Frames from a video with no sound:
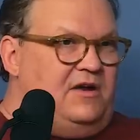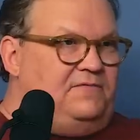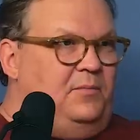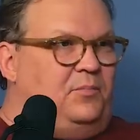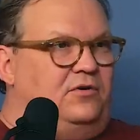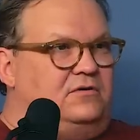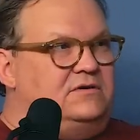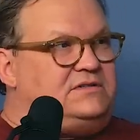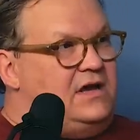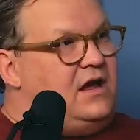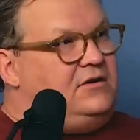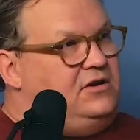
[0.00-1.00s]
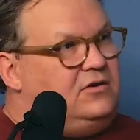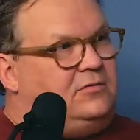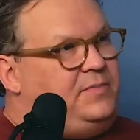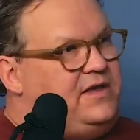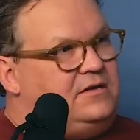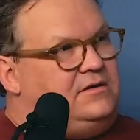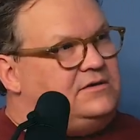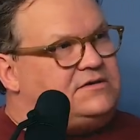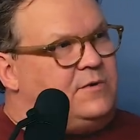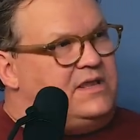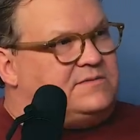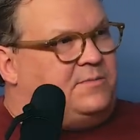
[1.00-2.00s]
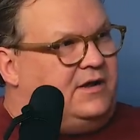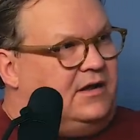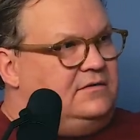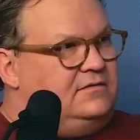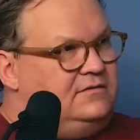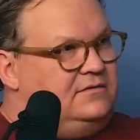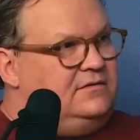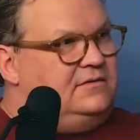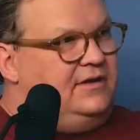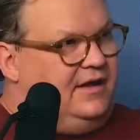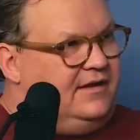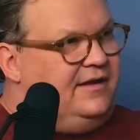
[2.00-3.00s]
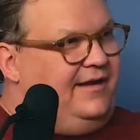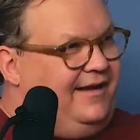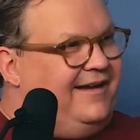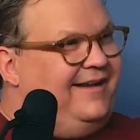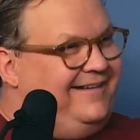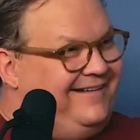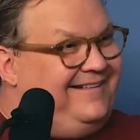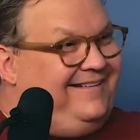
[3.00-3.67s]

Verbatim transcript: but if the boat goes down, you'll be in your sweet spot. That's exactly right. Yeah.